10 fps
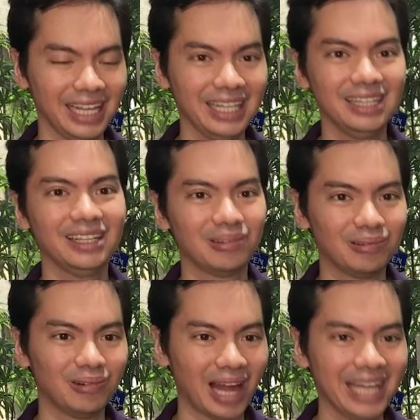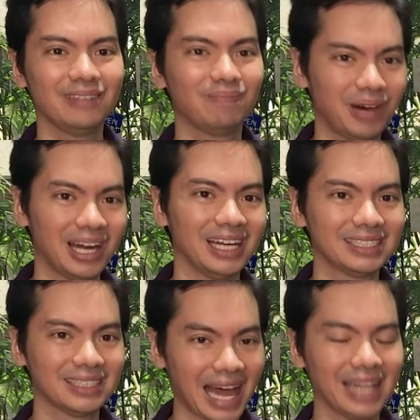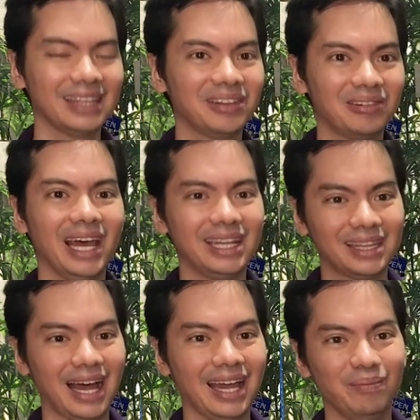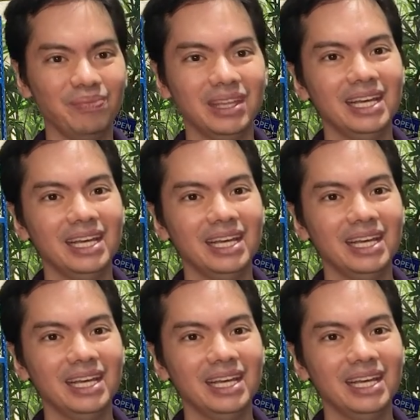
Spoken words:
in the right parts at the right time.